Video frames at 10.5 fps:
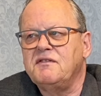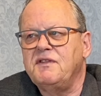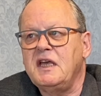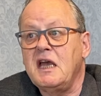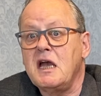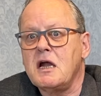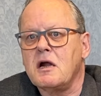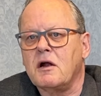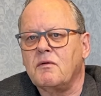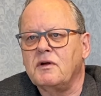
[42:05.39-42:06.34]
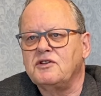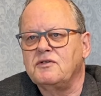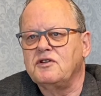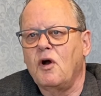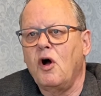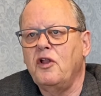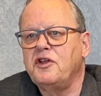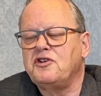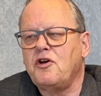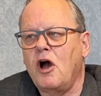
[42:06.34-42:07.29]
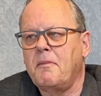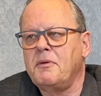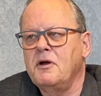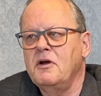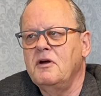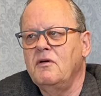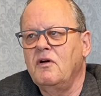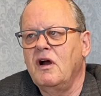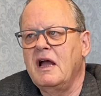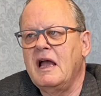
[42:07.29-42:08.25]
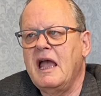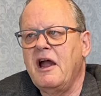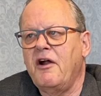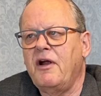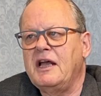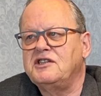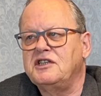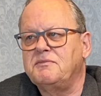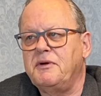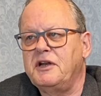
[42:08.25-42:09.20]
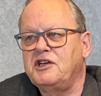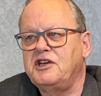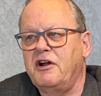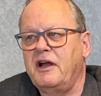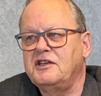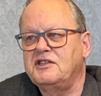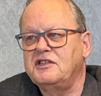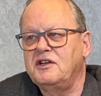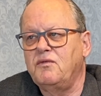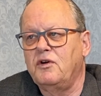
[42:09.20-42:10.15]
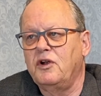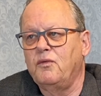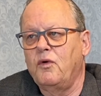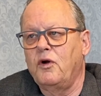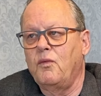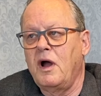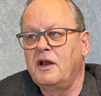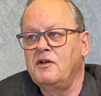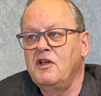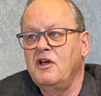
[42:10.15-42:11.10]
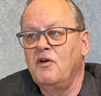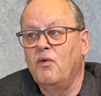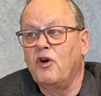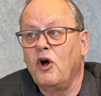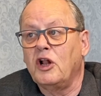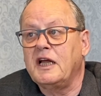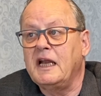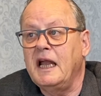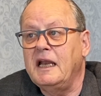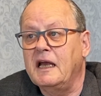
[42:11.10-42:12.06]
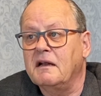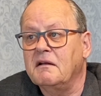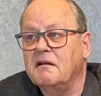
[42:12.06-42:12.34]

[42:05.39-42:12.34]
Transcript: of the Air, which was all the top air aces, British air aces in World War I were all Canadian.